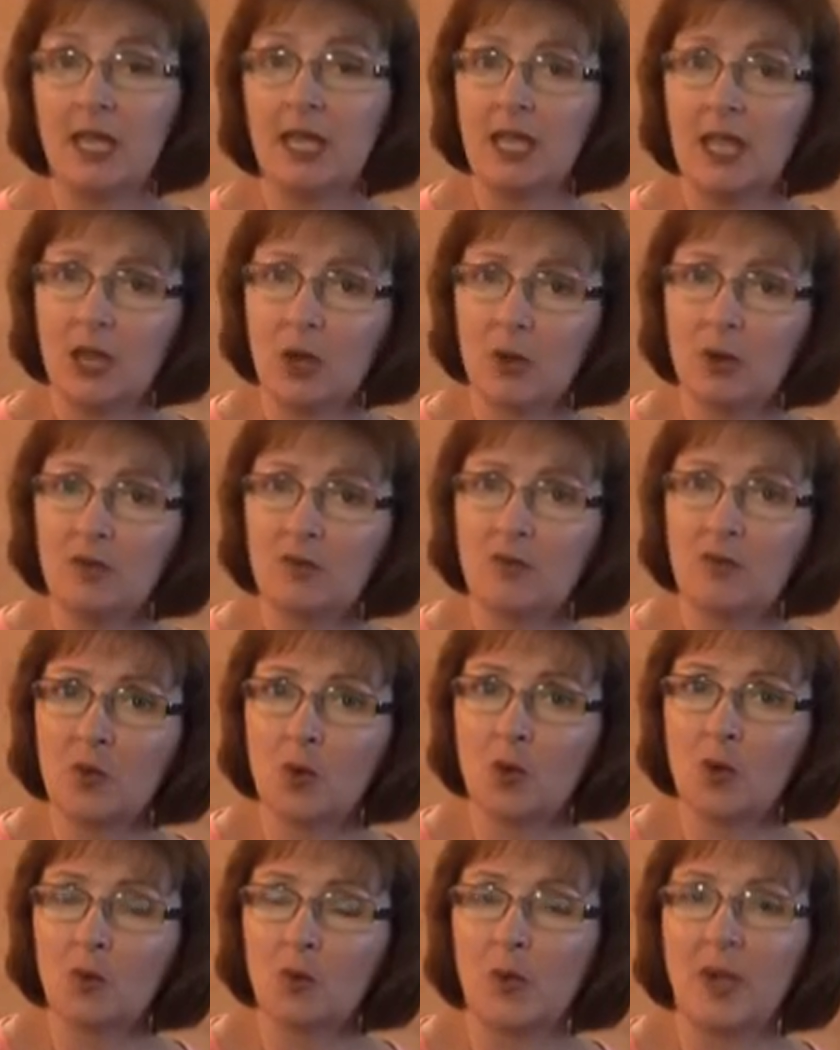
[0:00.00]
Here in
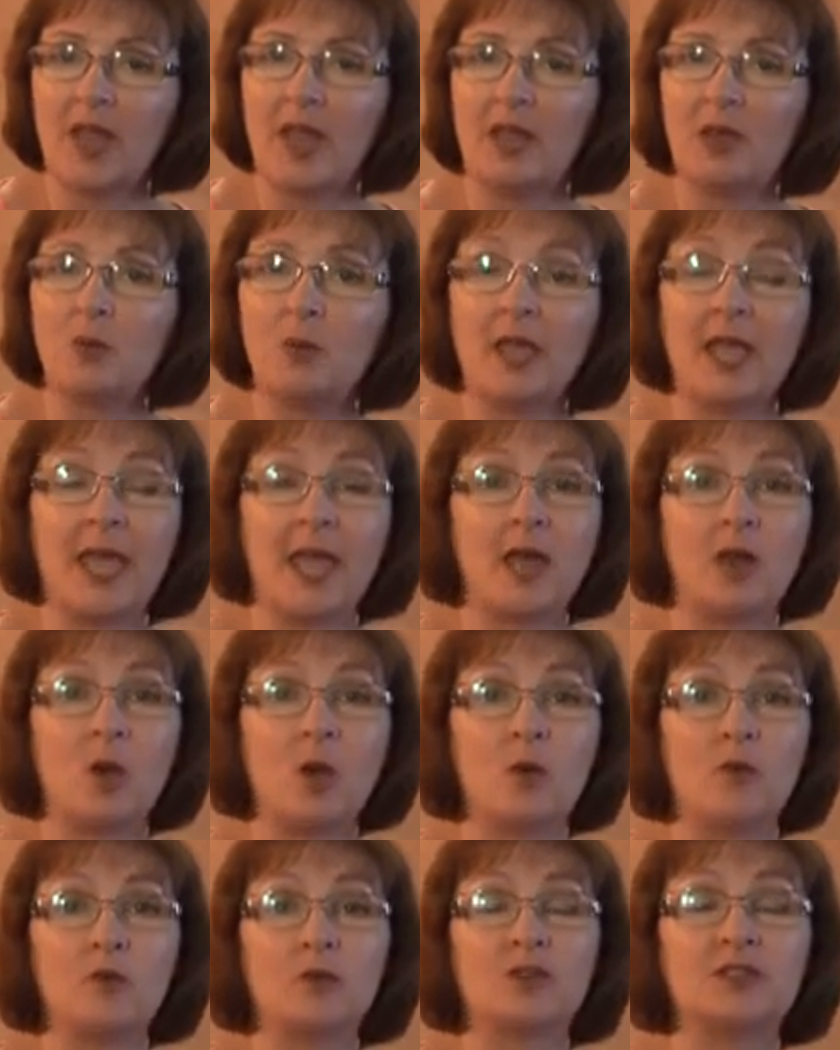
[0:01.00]
Fort Wayne, we had
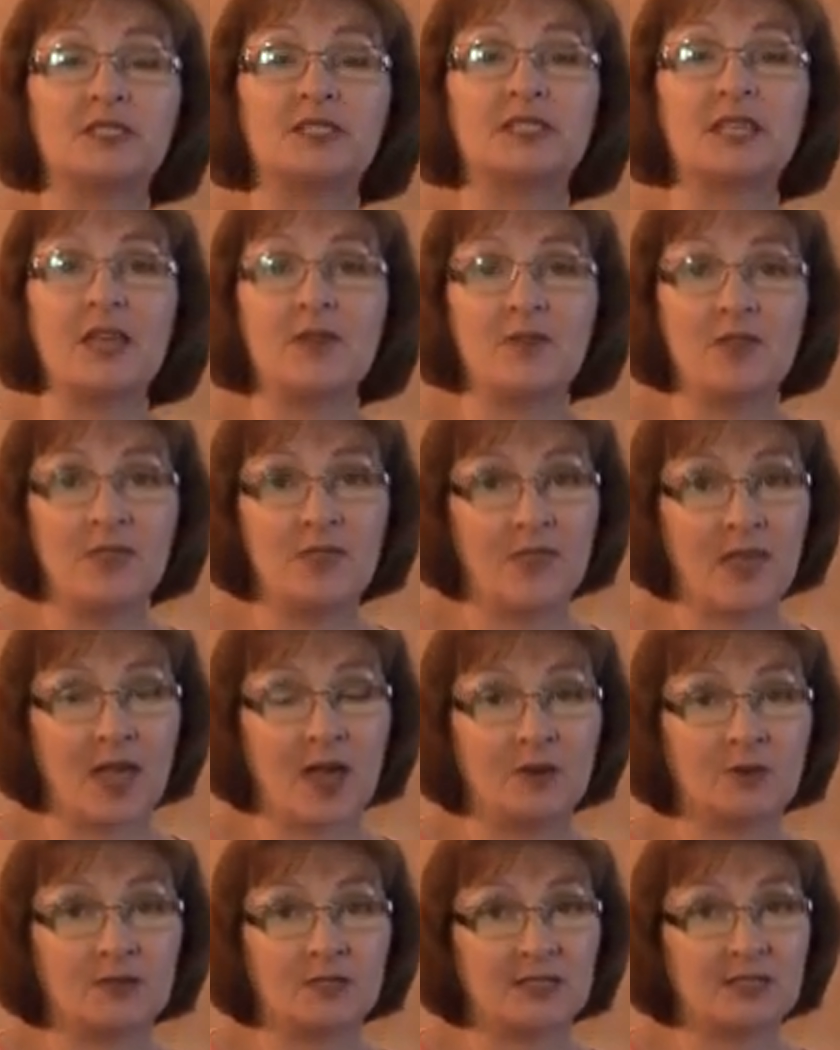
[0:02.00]
over
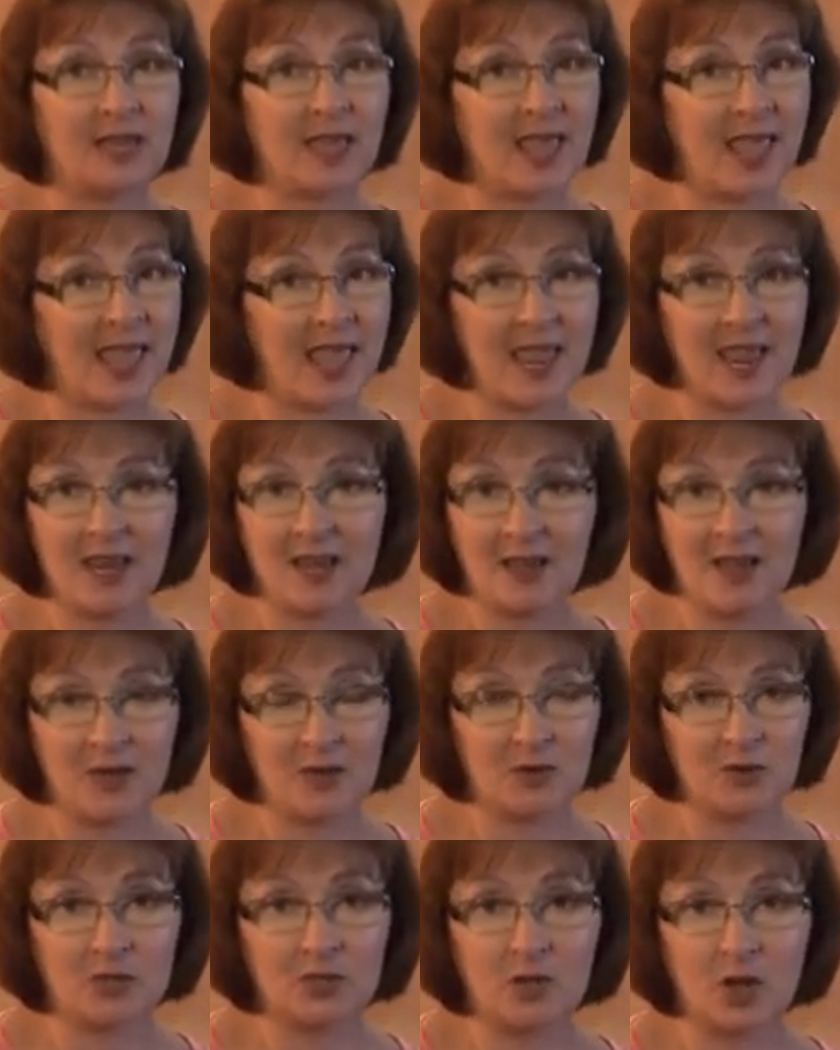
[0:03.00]

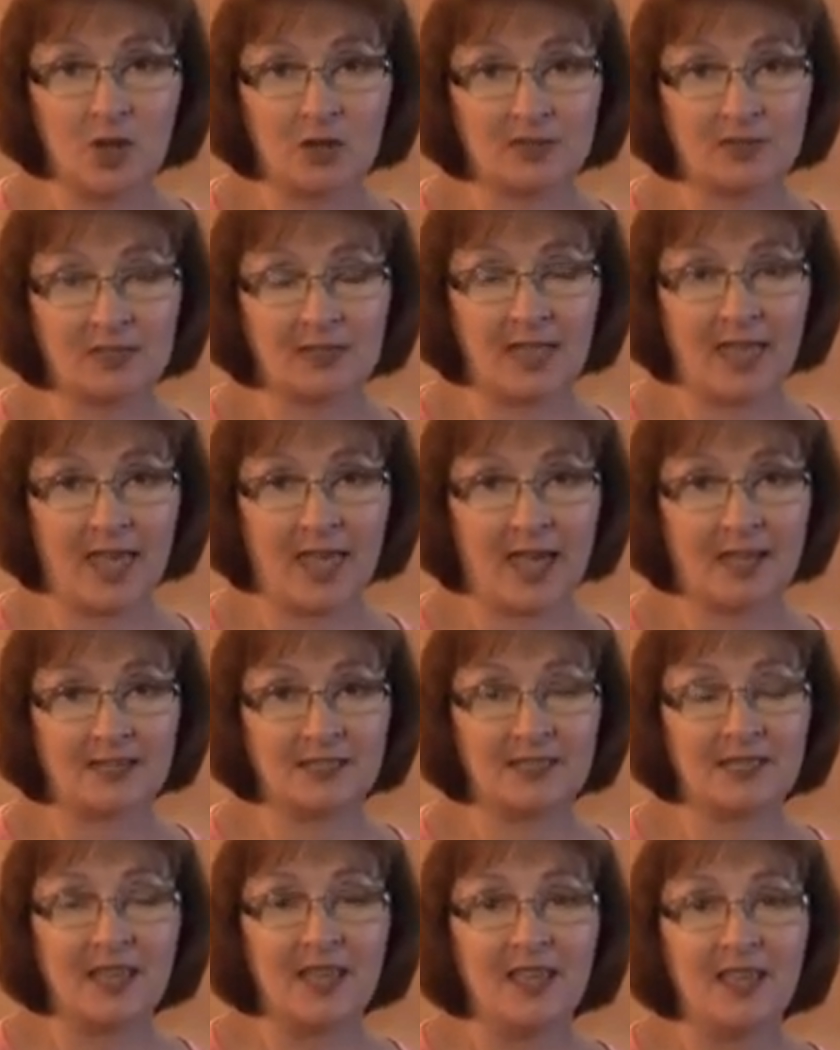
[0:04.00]
7,800 dogs and
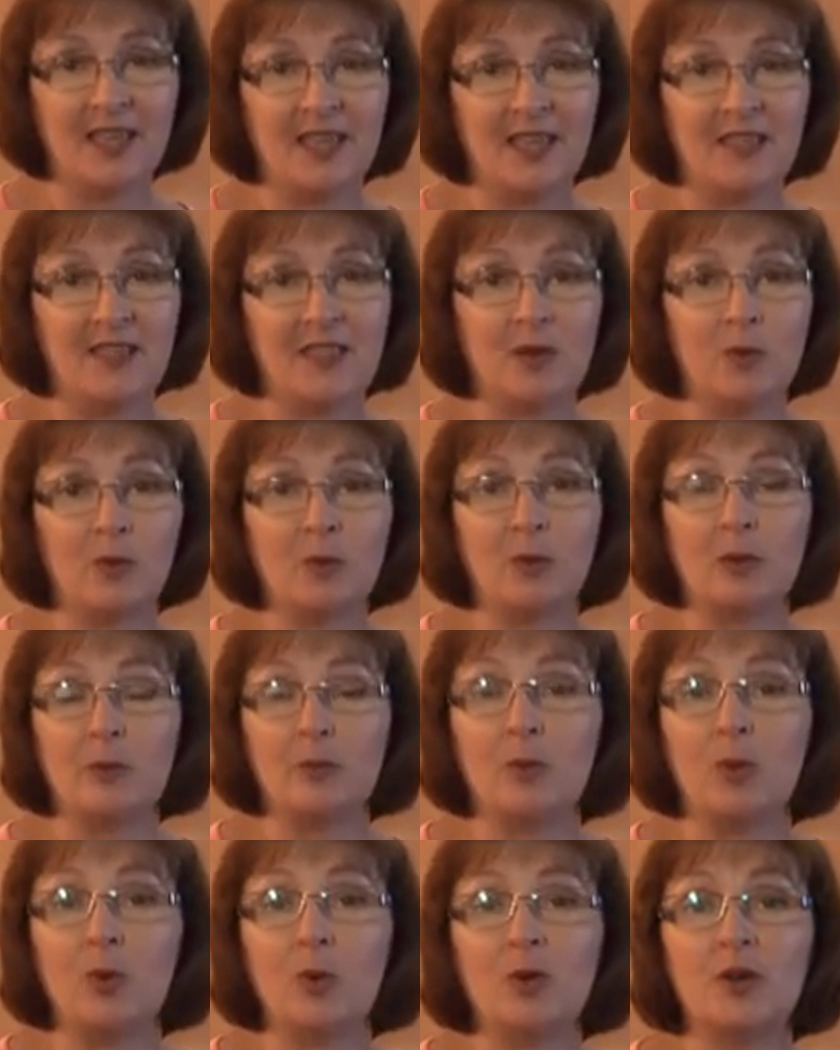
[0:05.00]
cats that were
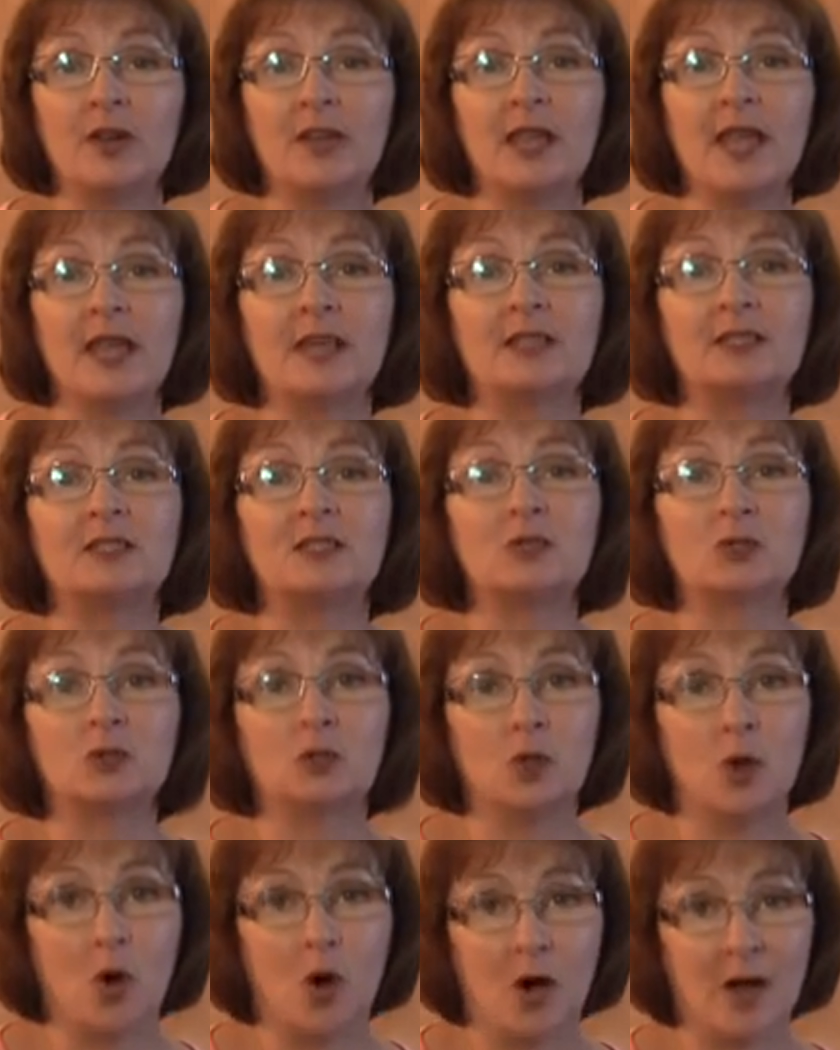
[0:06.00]
reported as
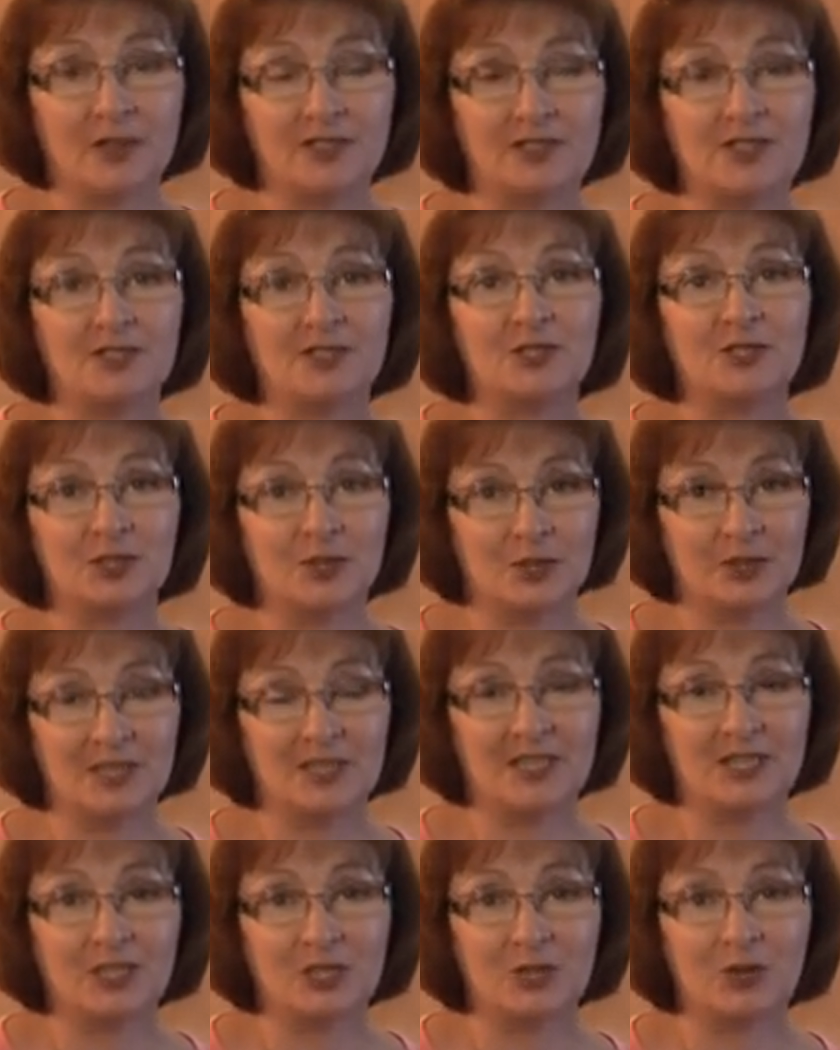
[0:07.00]
lost turned
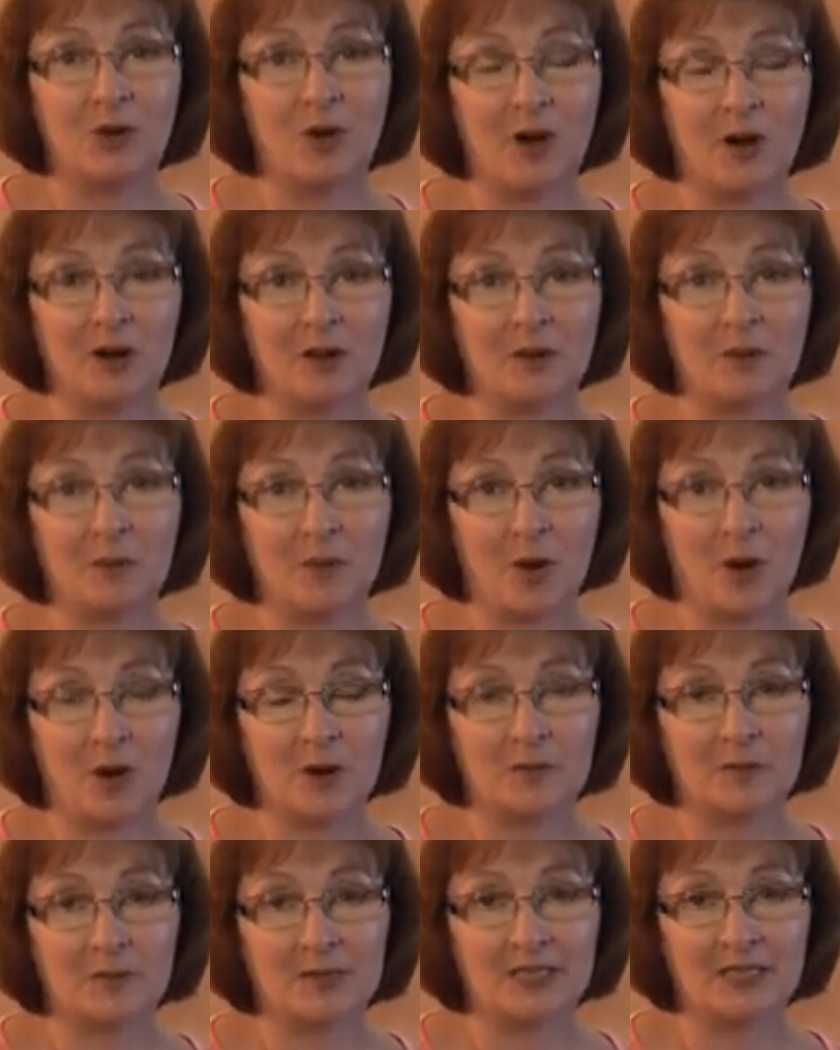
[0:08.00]
into our
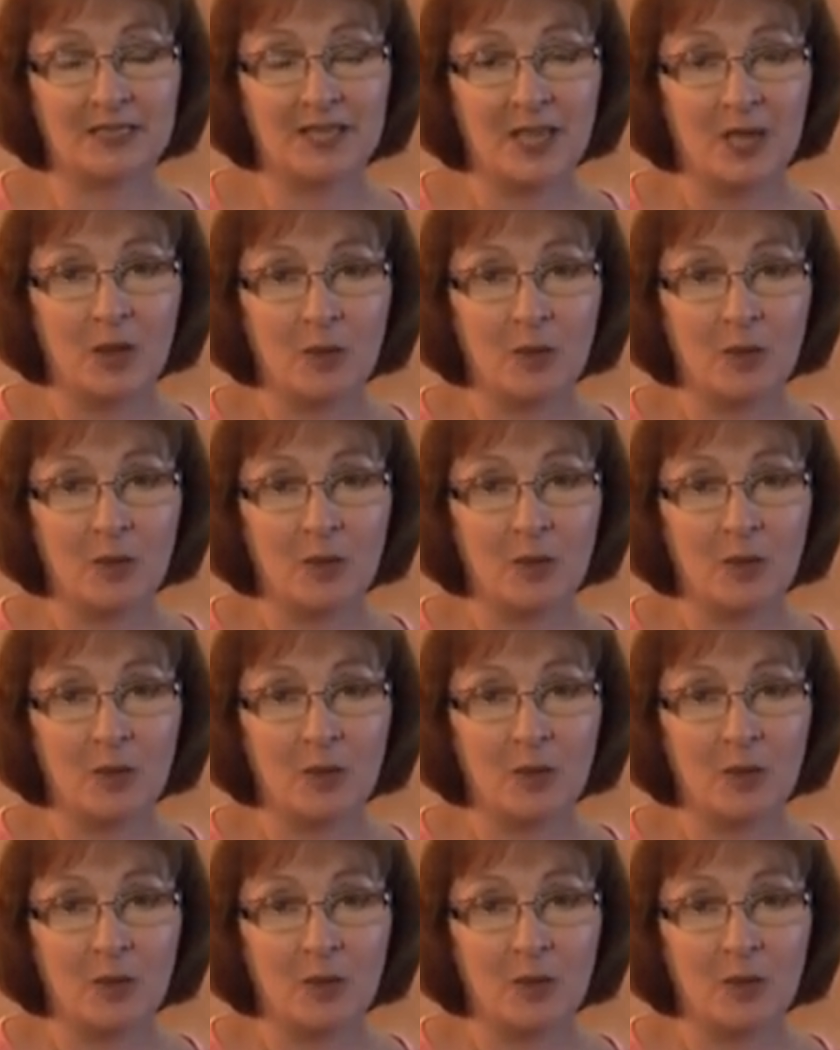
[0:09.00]
department.